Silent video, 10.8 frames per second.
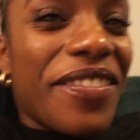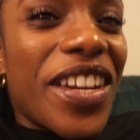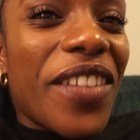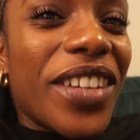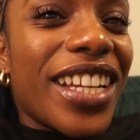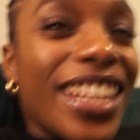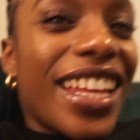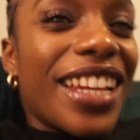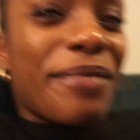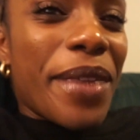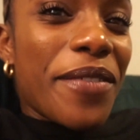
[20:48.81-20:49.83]
Never done
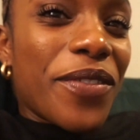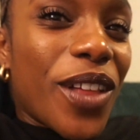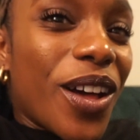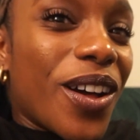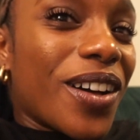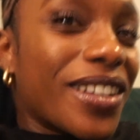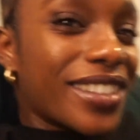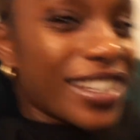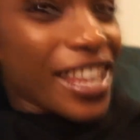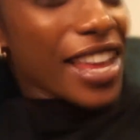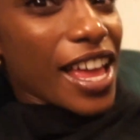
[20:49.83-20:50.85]
that in my vlogs.
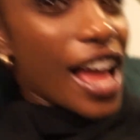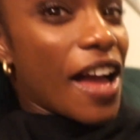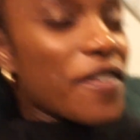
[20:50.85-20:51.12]
I